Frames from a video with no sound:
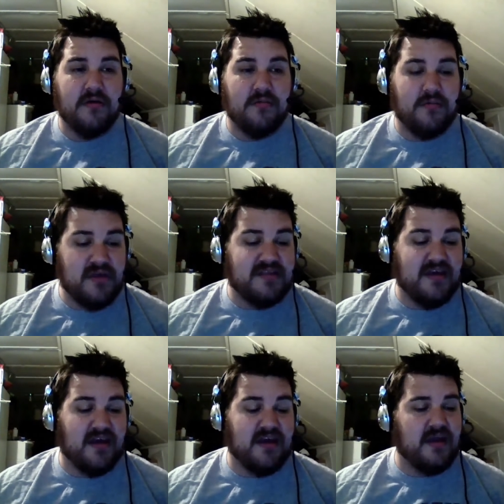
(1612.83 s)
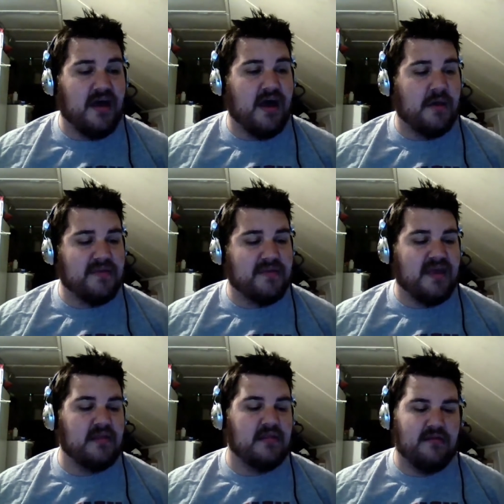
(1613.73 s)
Really dug it. Uh, but
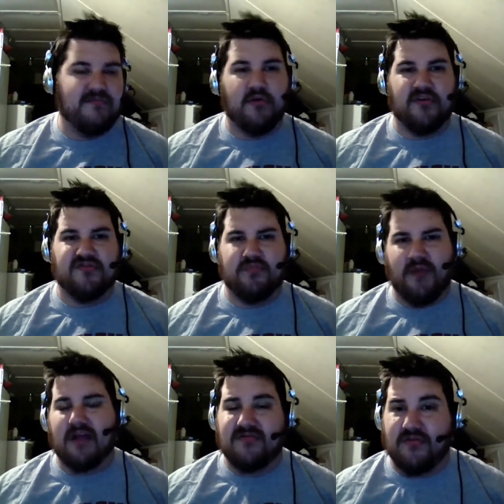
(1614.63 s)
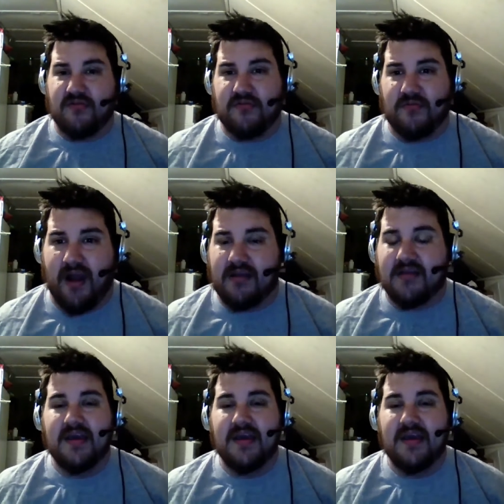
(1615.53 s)
then, of course, Rock turned Rock